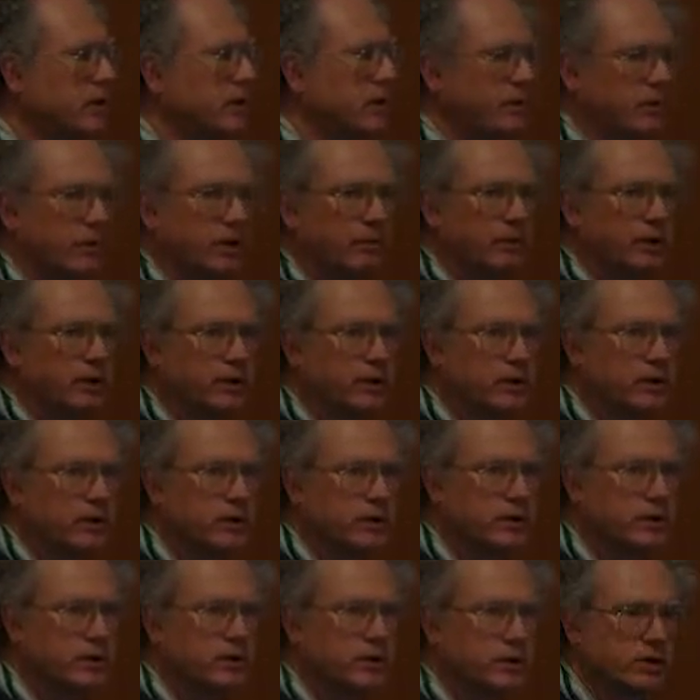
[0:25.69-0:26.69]
and
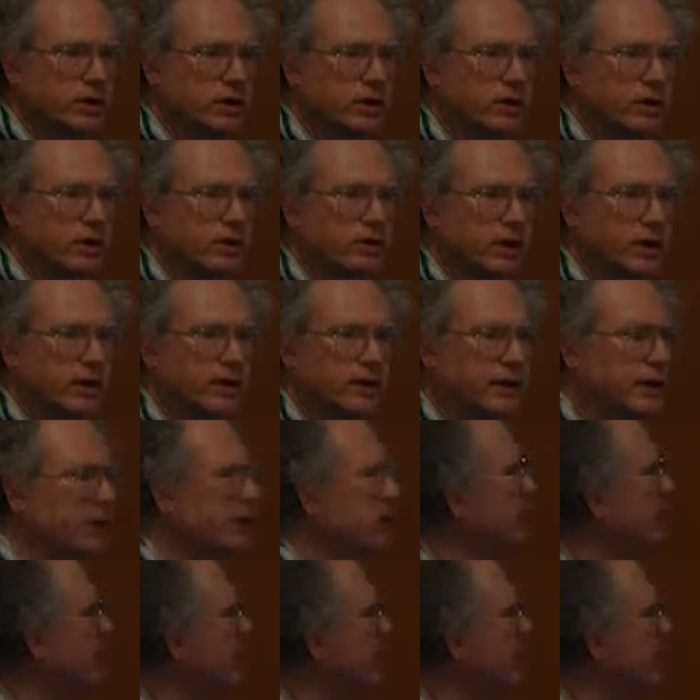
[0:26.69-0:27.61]
repetition is good to try and get the